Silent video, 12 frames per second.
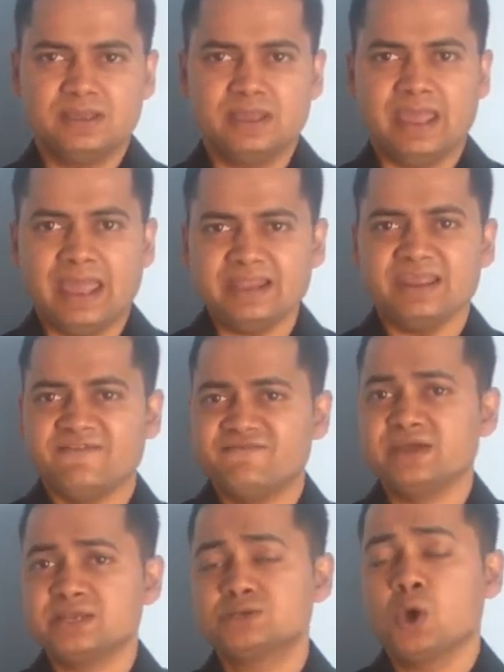And if
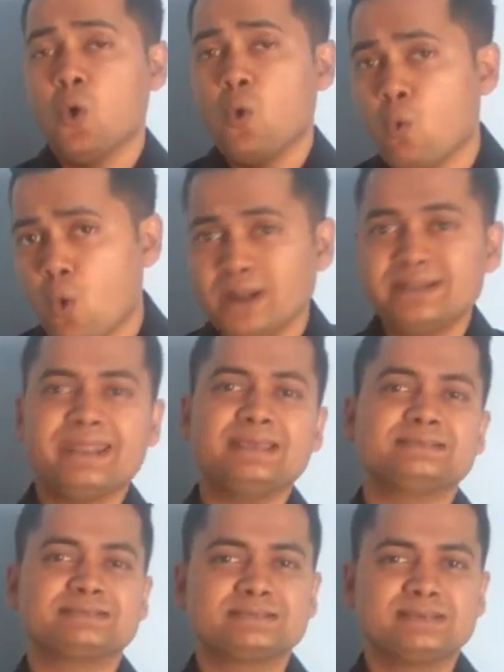there is one
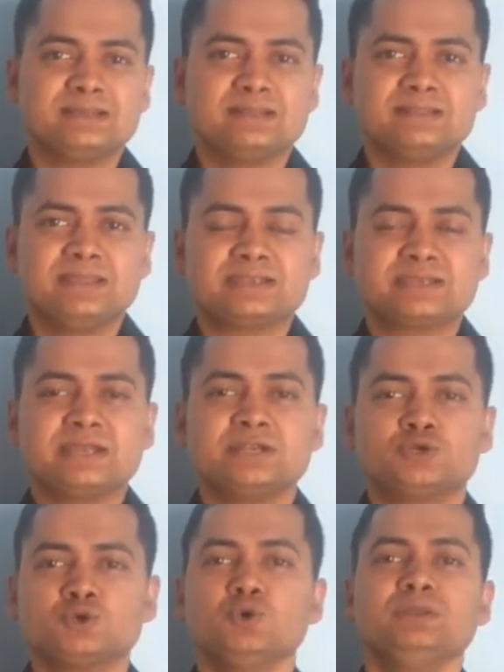tense that can
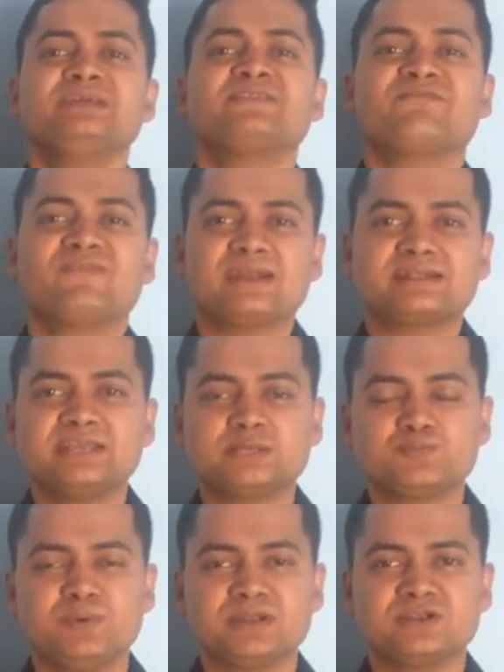truly reflect the
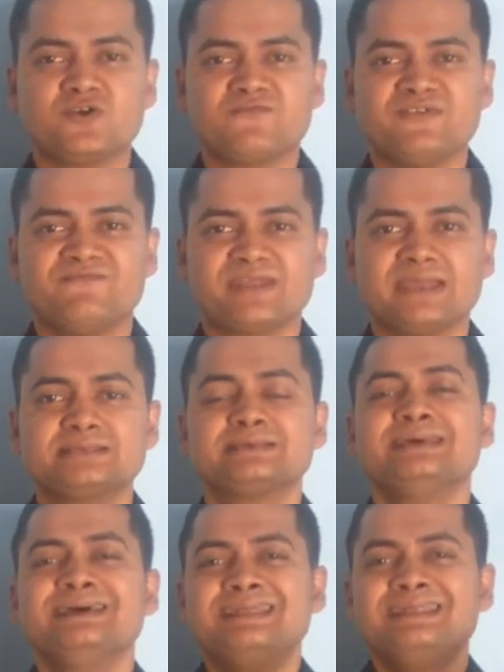spirit of the phrase
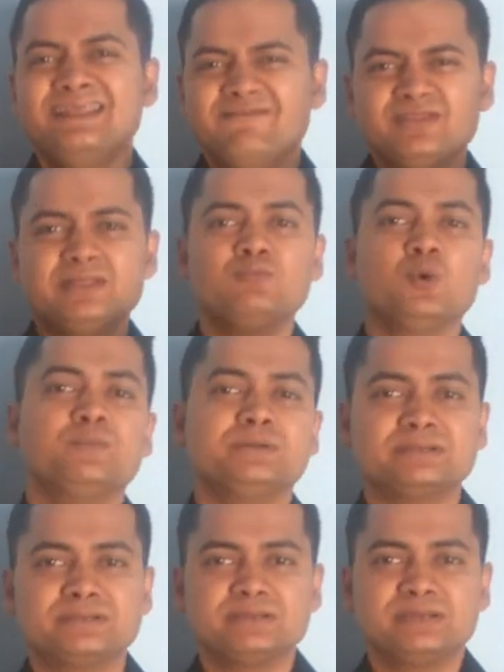live in the
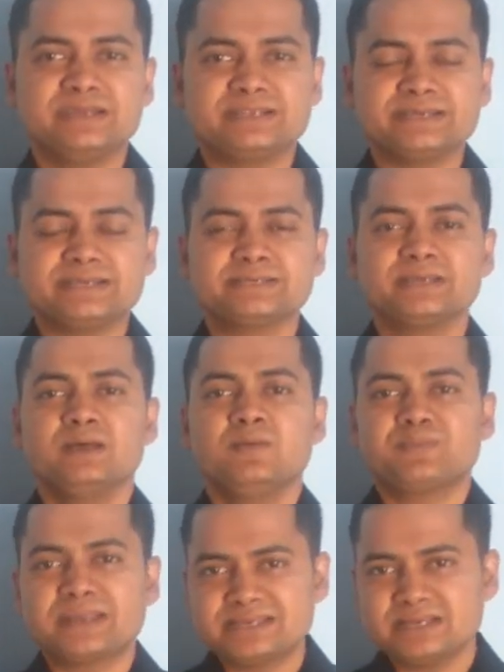moment, it is
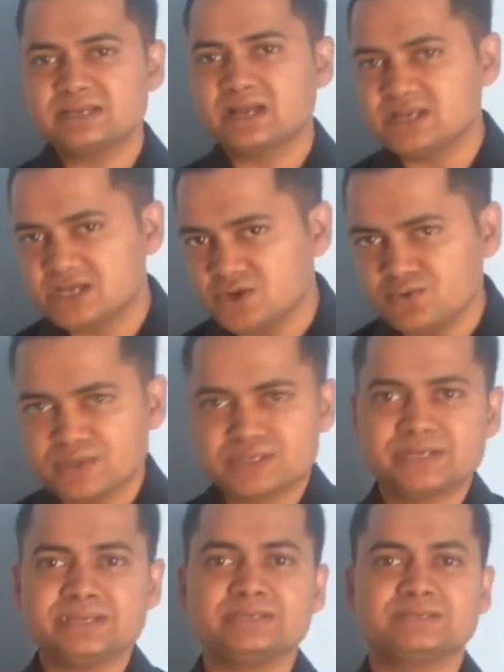present continuous
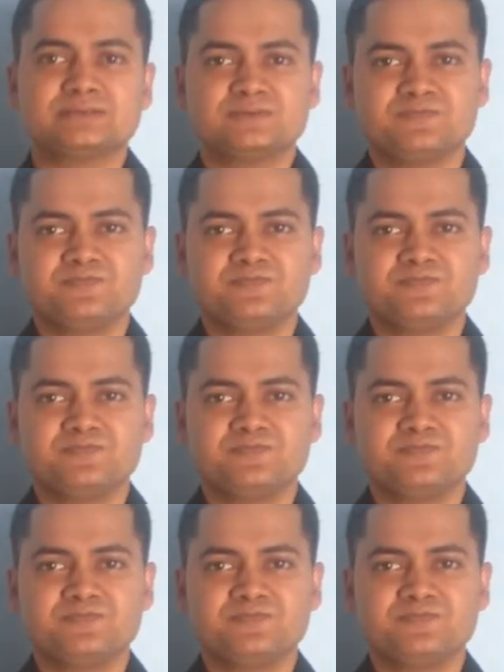tense.